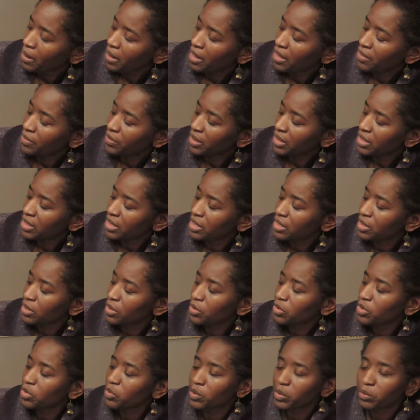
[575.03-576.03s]
And then
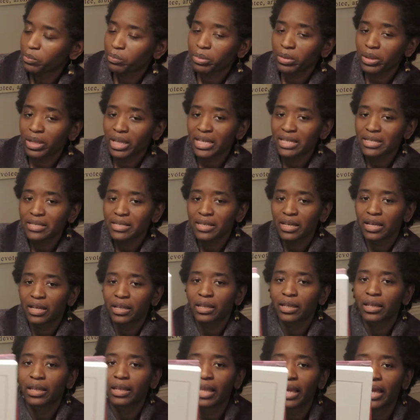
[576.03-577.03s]
here you would place
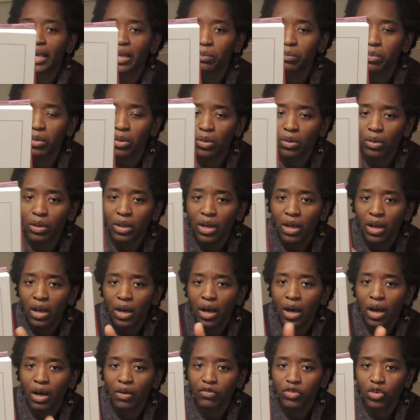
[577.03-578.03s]
a label
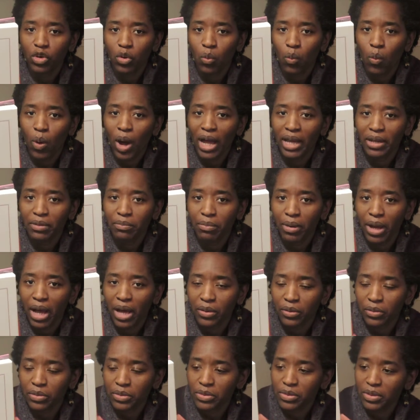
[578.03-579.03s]
of your wine
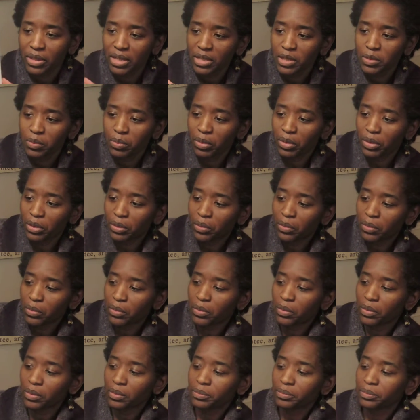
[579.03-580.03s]
bottles. That's pretty
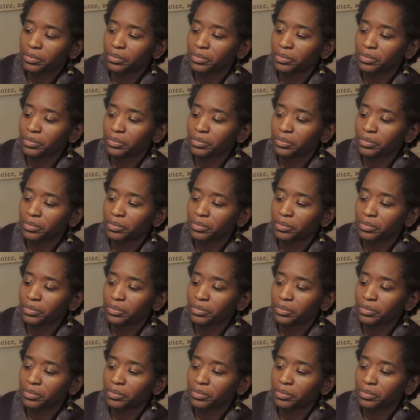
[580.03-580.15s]
cool.